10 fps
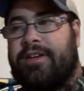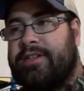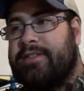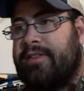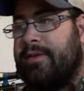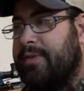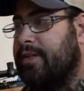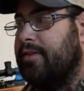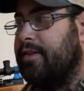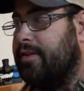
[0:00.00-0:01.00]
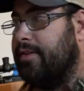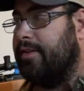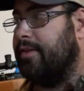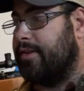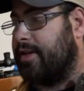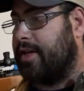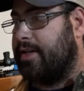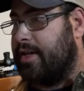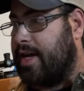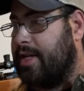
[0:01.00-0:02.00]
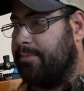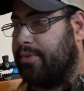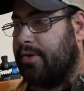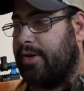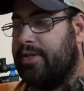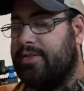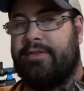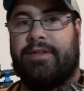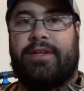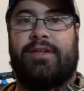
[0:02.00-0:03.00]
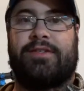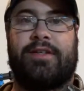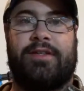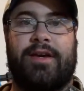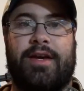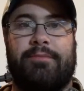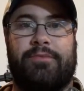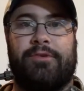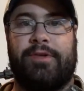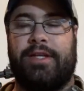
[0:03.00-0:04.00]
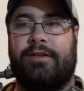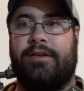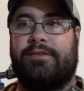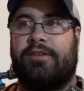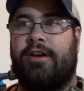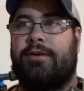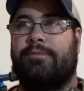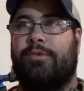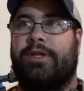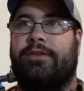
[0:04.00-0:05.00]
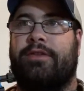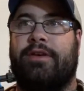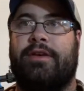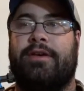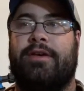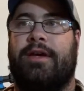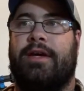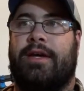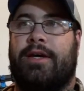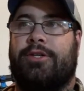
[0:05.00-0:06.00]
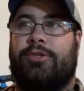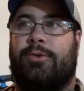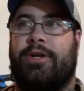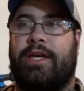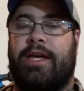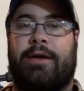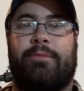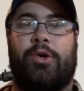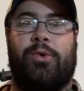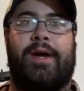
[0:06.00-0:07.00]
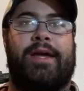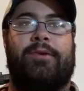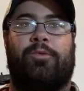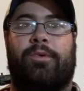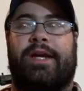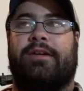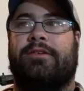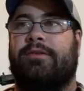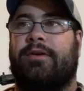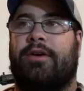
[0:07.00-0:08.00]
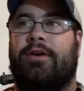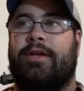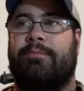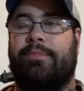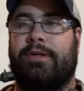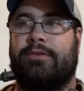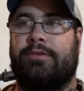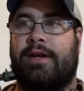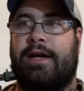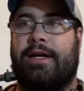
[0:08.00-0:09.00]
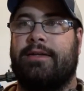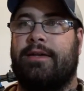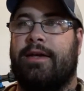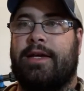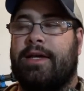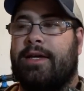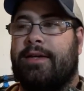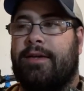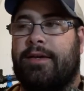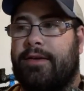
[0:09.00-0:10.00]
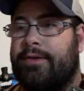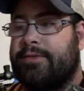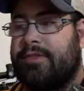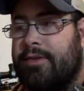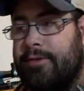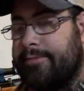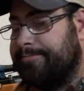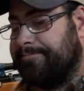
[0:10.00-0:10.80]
guns, I mean, they are kind of high priced. Like I said, the M3 does come with the 20 MOA rail already built on, so